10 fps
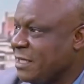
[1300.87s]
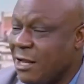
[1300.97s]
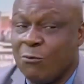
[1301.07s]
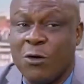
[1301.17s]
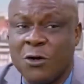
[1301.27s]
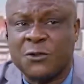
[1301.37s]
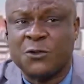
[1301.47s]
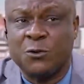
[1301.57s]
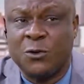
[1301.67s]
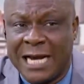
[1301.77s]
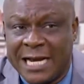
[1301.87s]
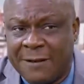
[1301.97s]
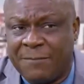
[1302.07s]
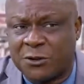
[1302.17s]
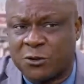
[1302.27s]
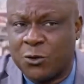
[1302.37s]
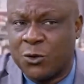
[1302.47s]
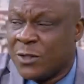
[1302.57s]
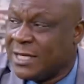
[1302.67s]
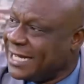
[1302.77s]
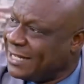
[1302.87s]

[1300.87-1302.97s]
Now, once you are able to